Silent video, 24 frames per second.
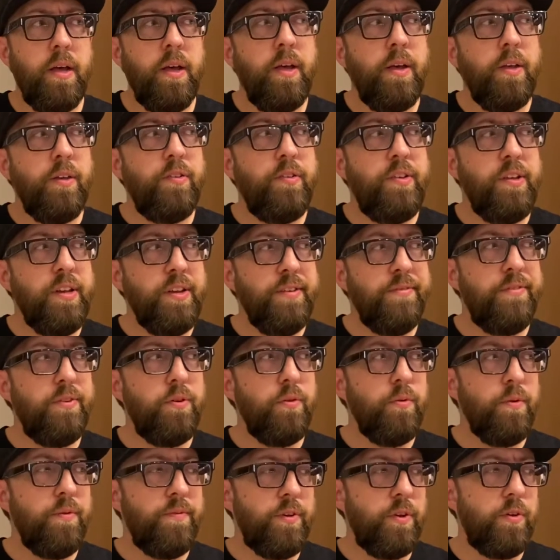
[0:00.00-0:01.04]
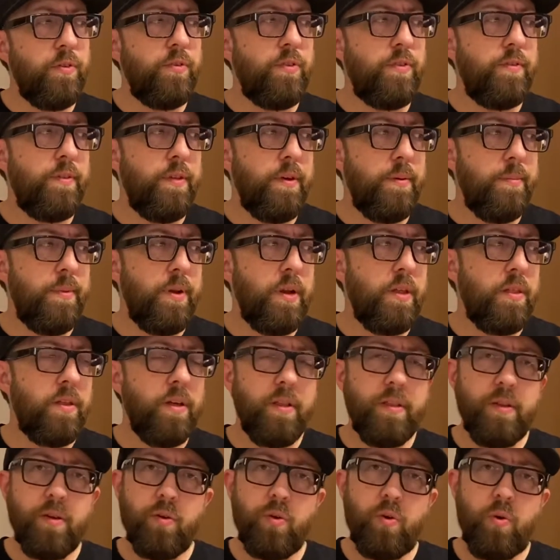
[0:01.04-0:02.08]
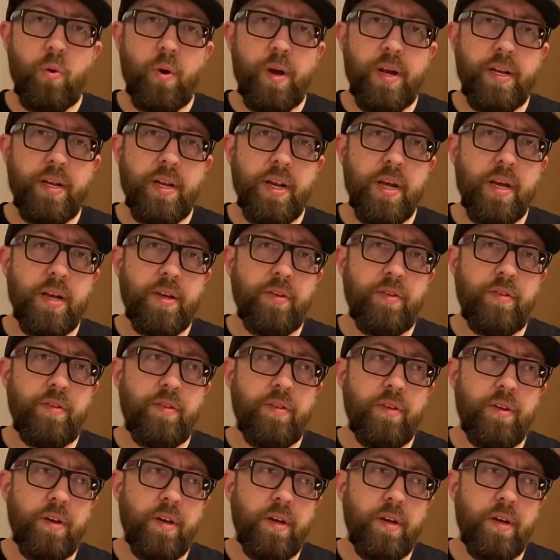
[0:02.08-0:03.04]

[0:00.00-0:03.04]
seen a few reviews of them and I thought they were quite nice.